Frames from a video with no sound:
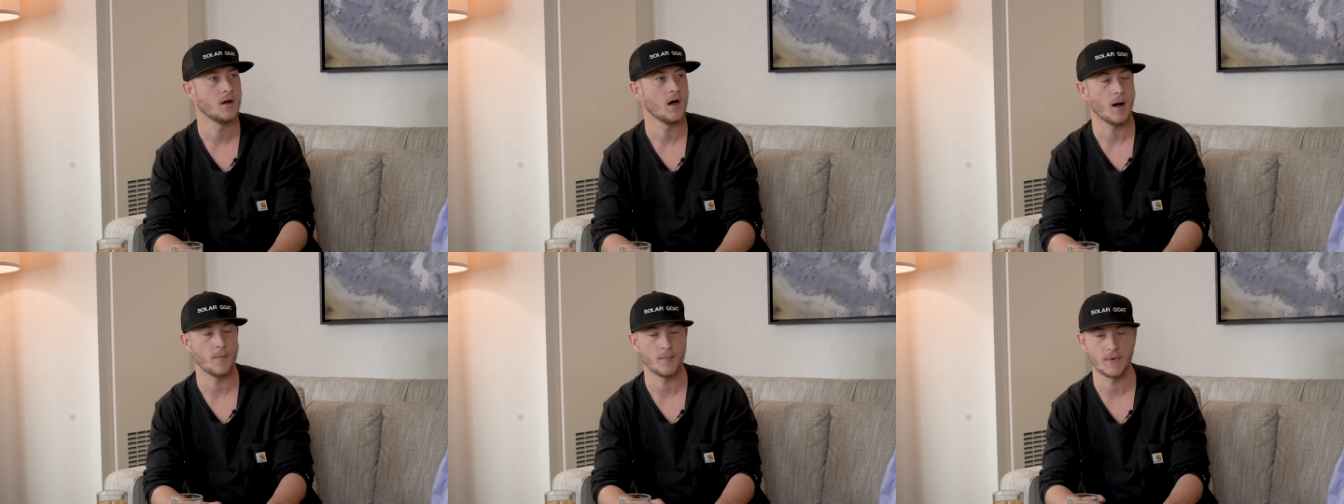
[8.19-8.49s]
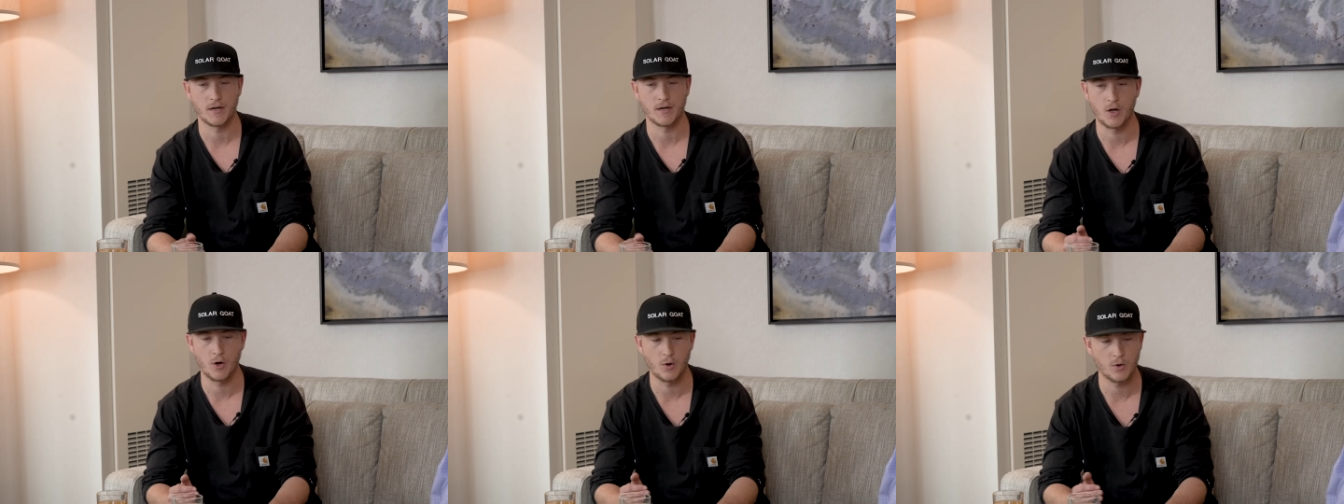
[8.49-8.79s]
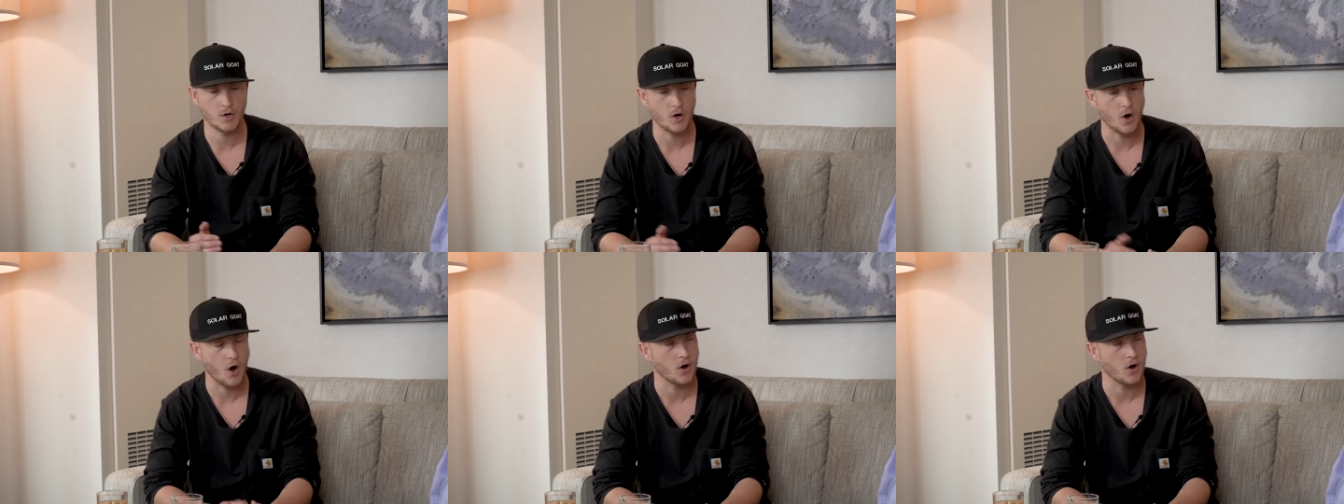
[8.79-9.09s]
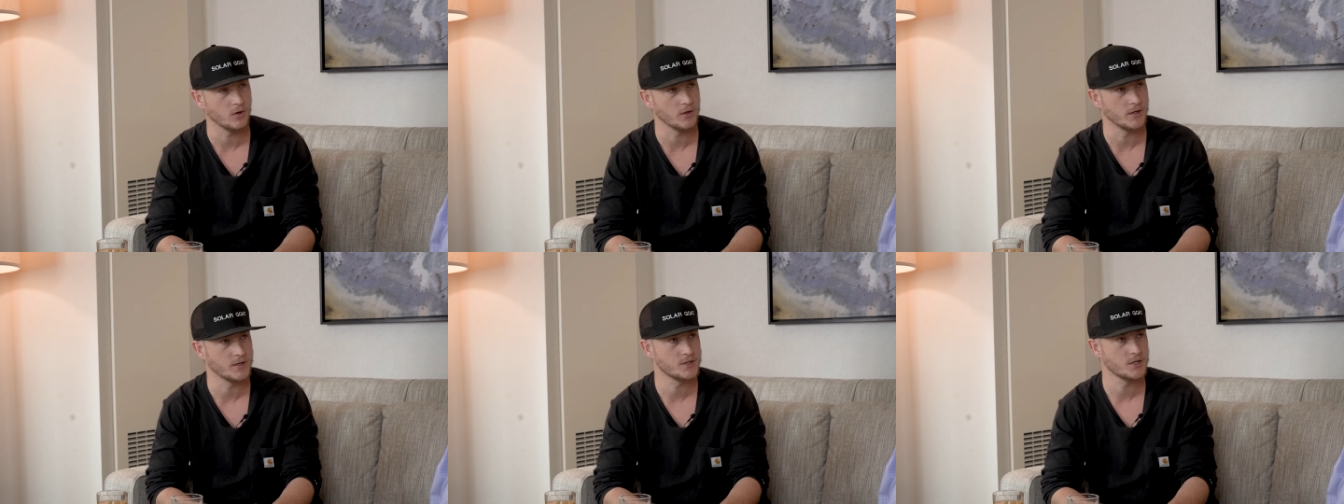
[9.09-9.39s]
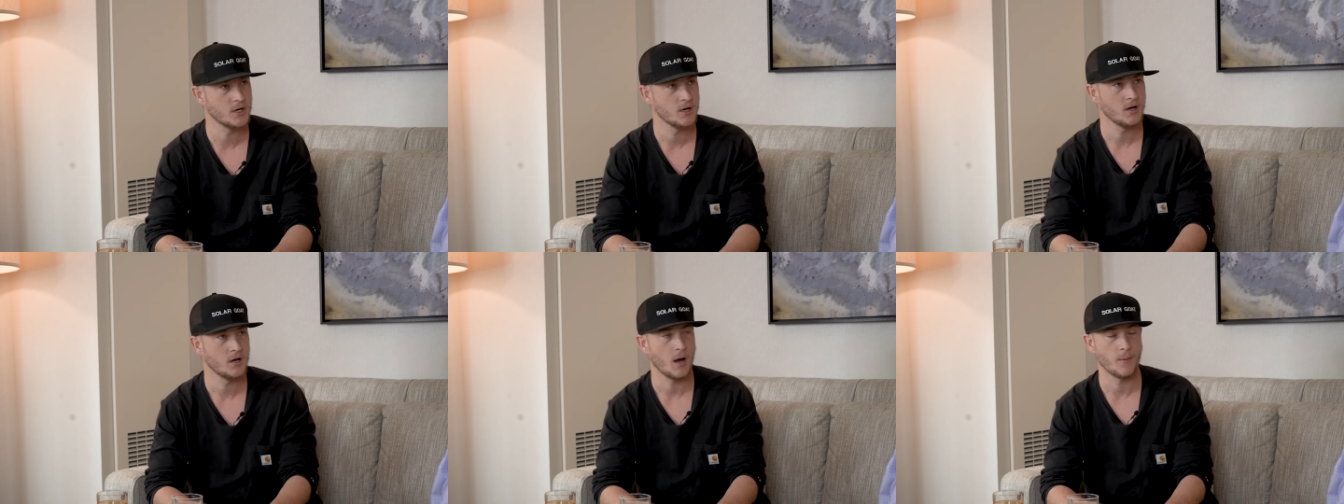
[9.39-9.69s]
I'm gonna go to college.
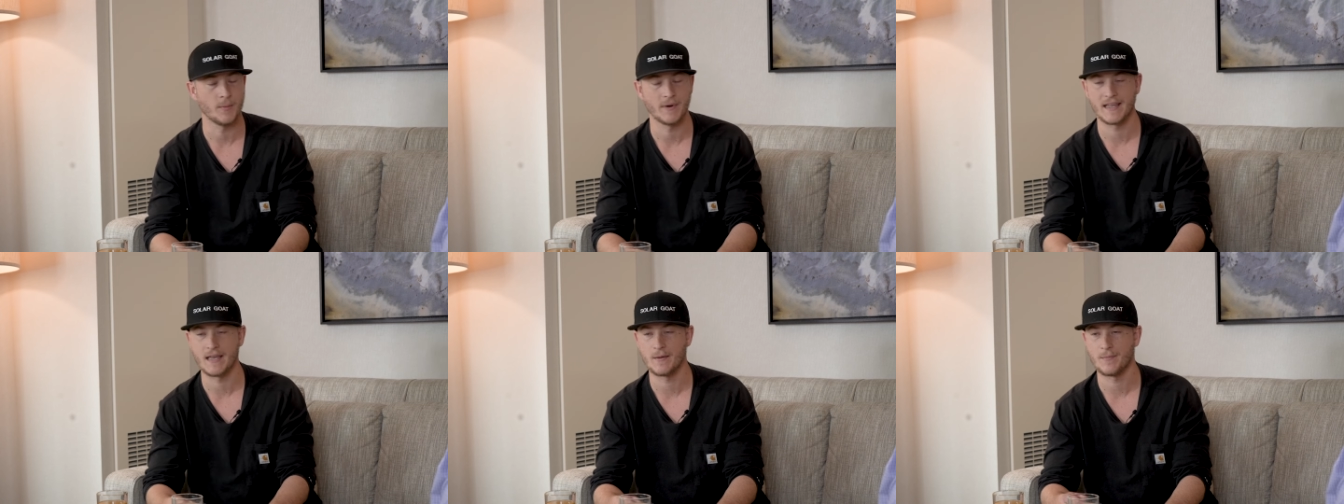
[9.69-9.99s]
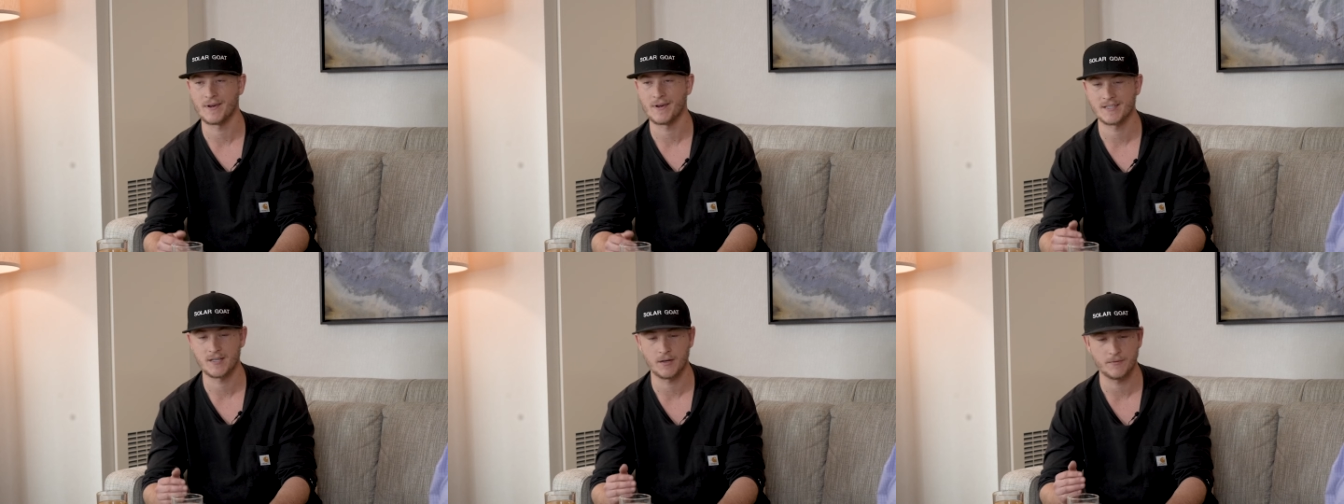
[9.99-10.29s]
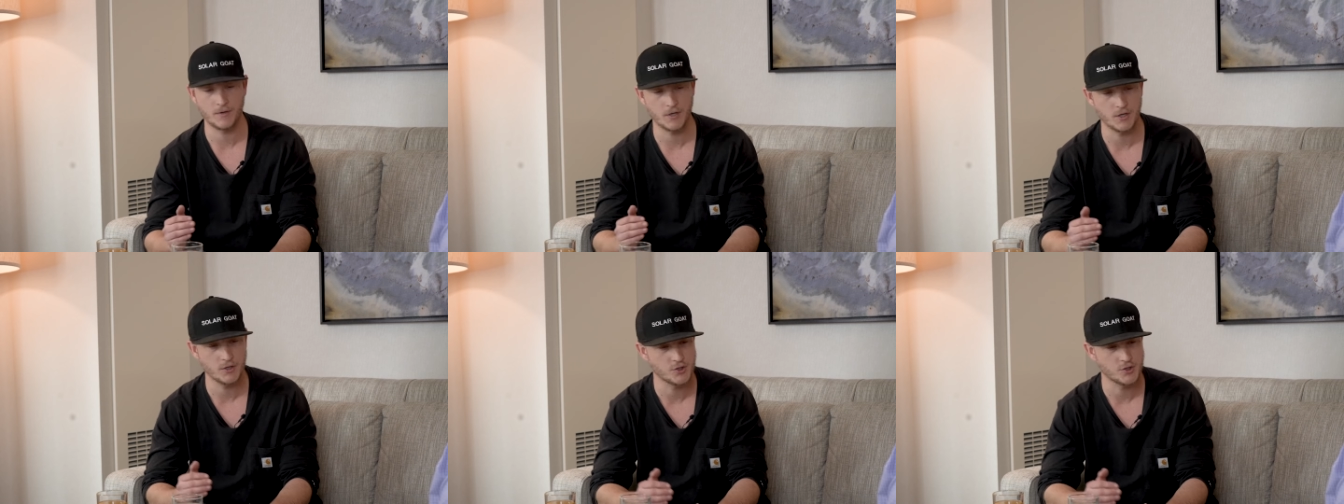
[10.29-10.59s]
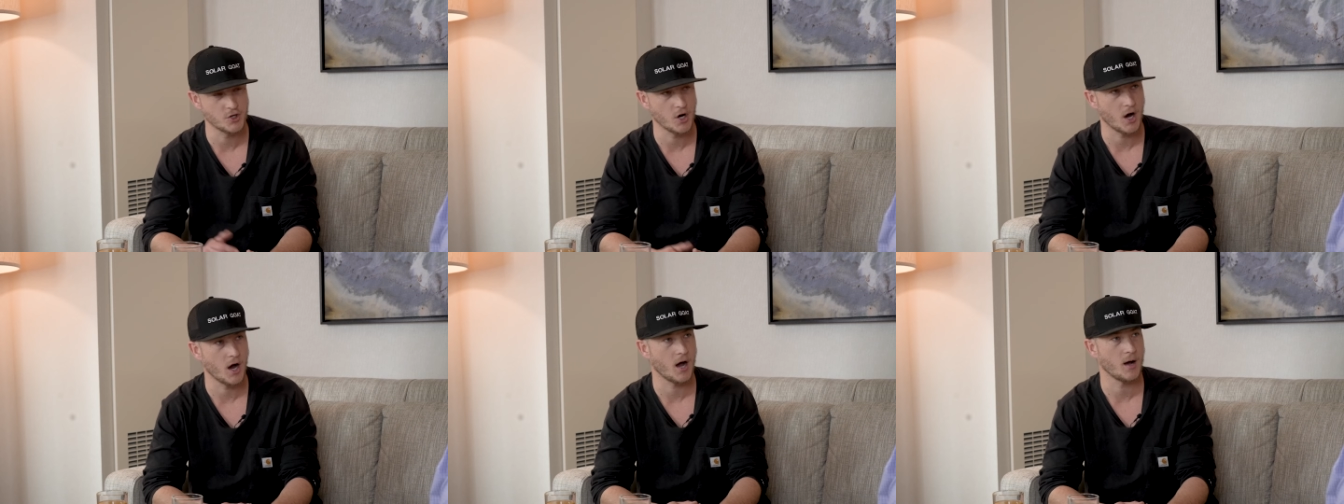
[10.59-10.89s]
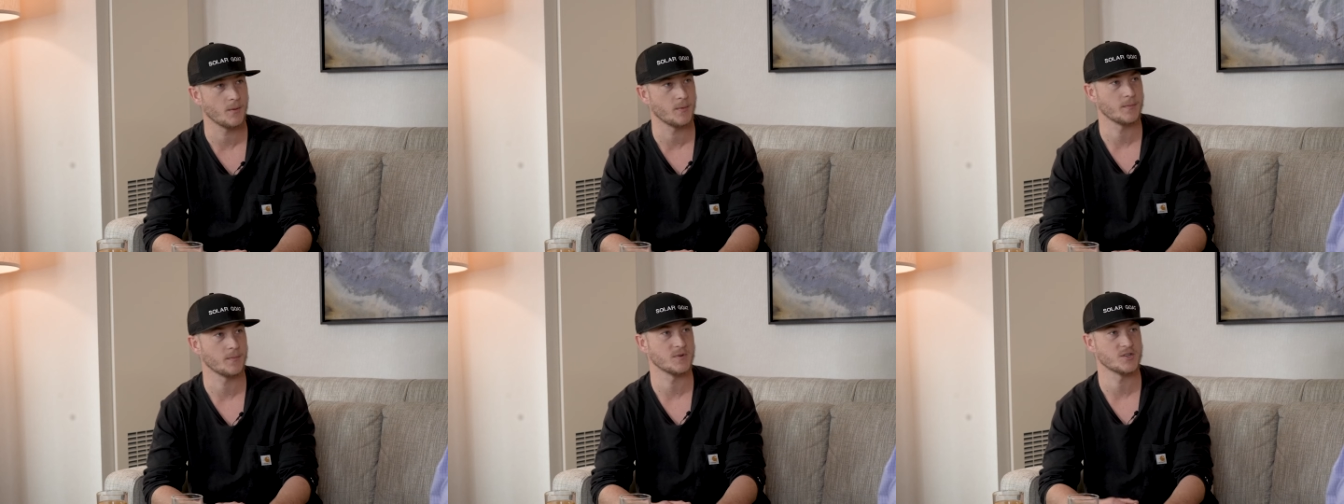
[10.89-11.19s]
I'm gonna get myself a good
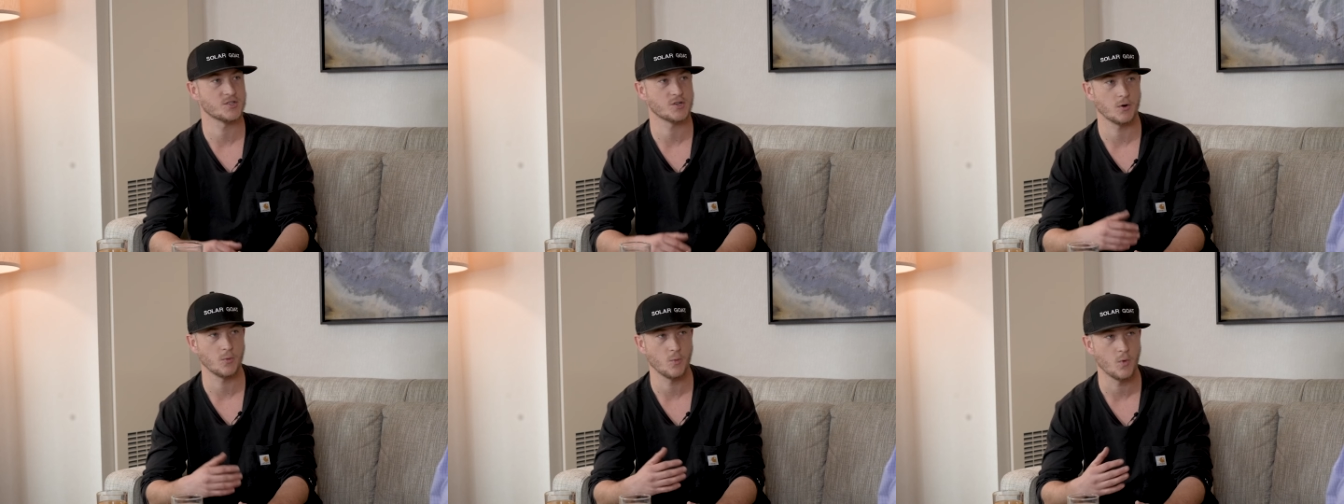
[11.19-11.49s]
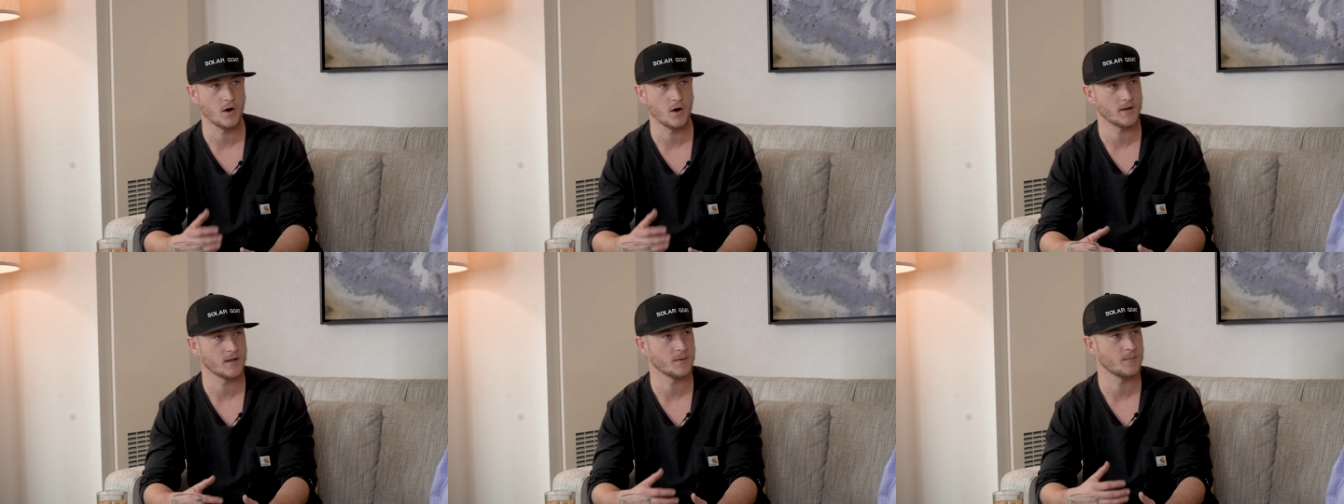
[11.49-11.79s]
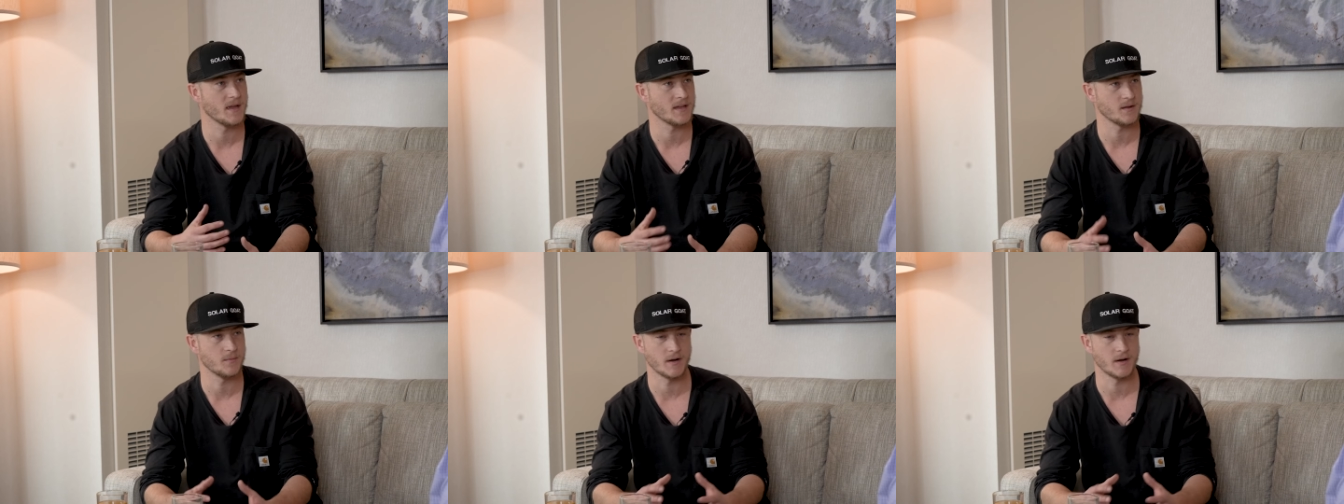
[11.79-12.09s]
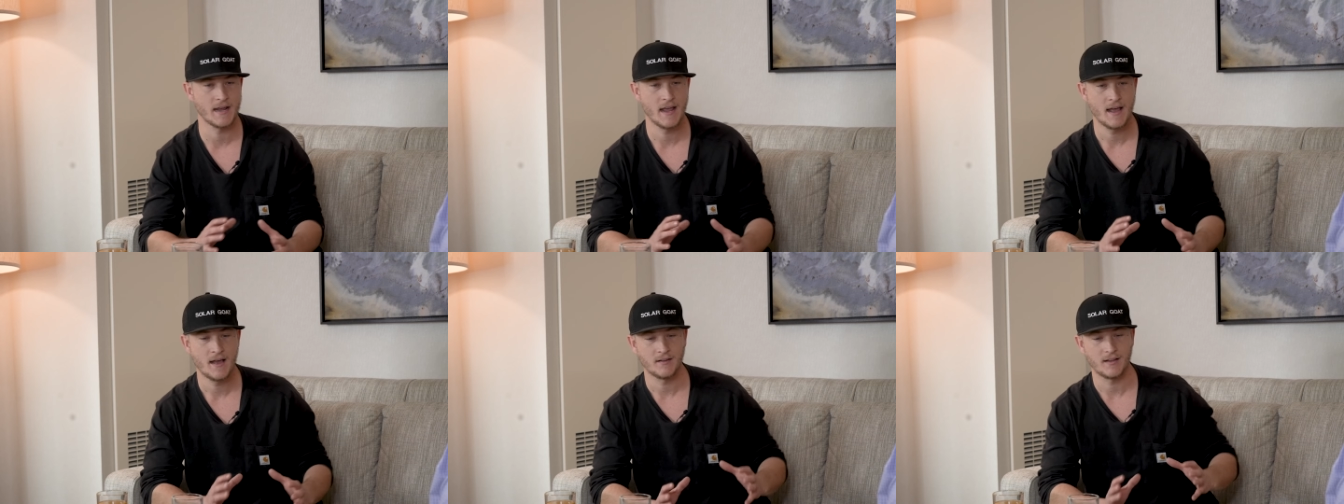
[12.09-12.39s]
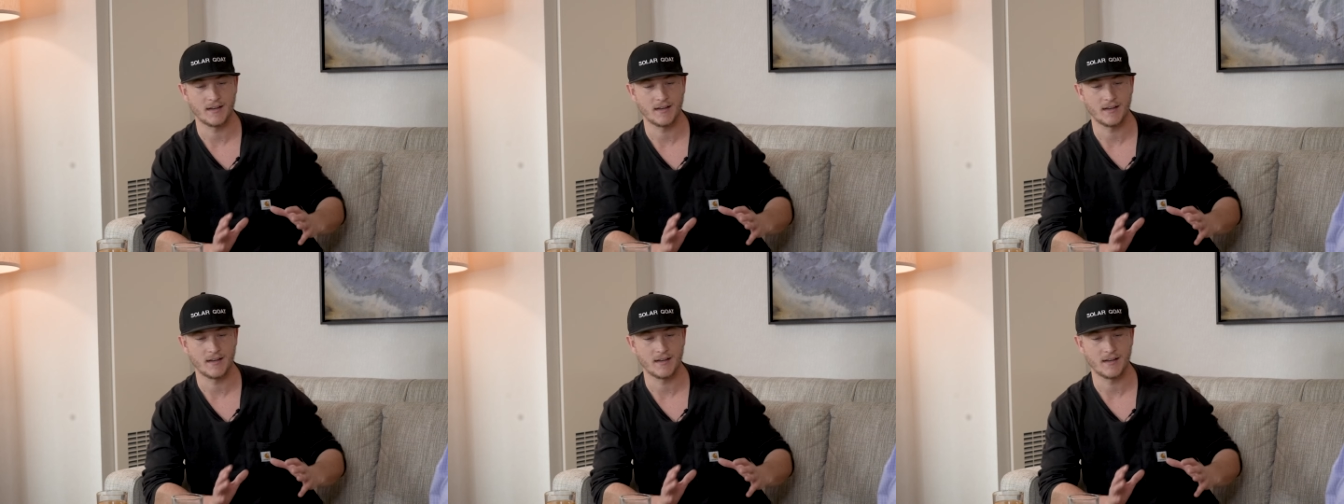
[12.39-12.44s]
job. I'm gonna start working, making money.